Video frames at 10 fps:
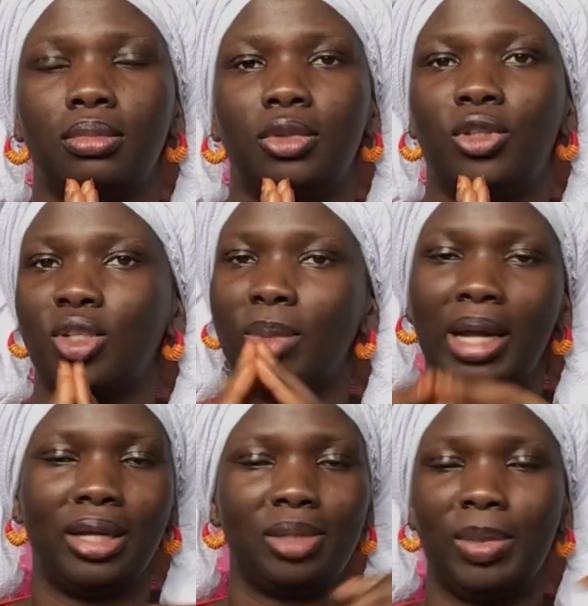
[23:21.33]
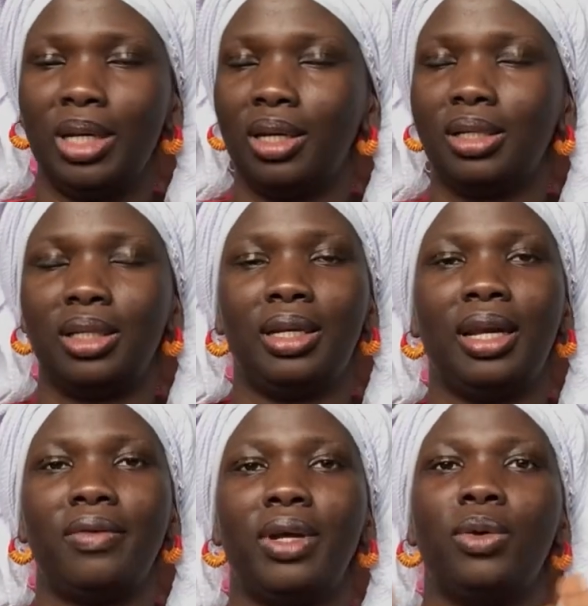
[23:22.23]
Just by experiencing
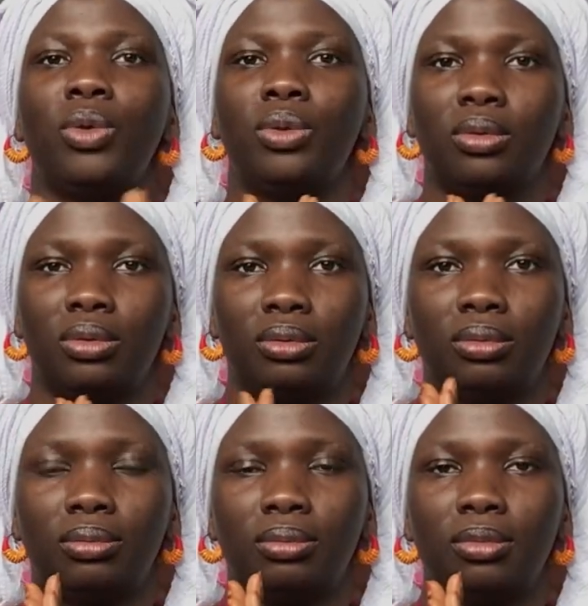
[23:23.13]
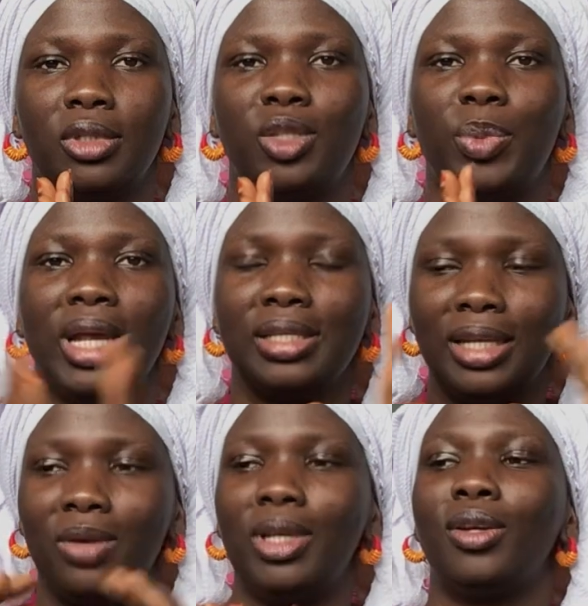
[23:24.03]
life alone.
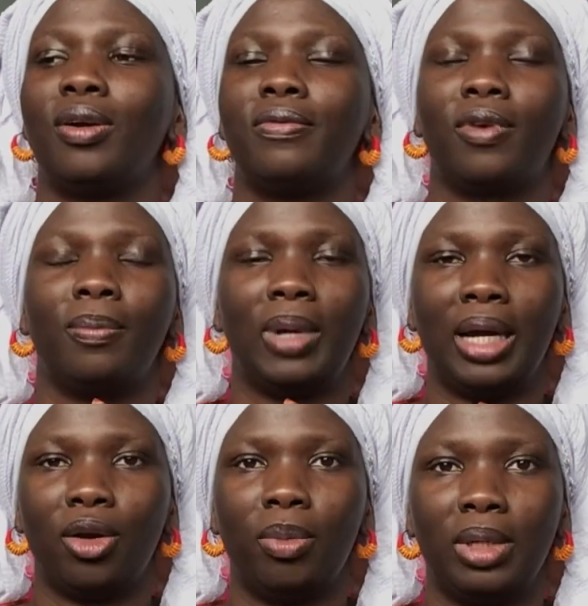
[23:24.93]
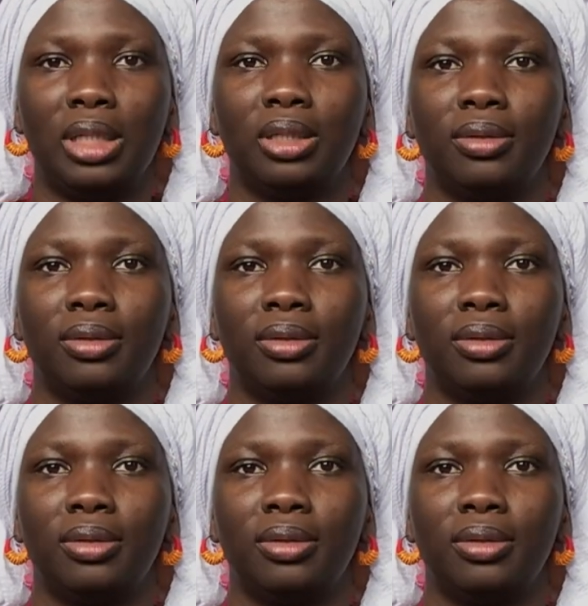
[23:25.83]
Especially when you come from Black community.